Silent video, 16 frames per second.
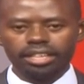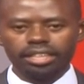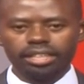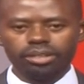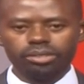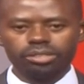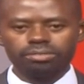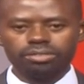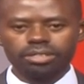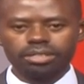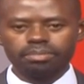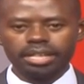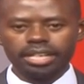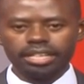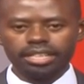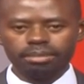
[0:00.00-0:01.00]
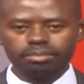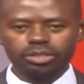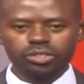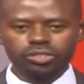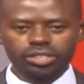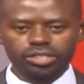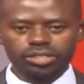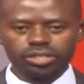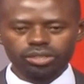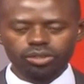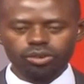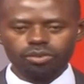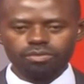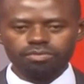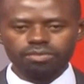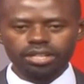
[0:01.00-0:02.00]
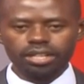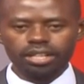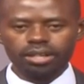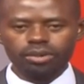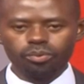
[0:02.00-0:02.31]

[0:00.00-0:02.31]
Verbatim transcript: That was followed by a demonstration of uh,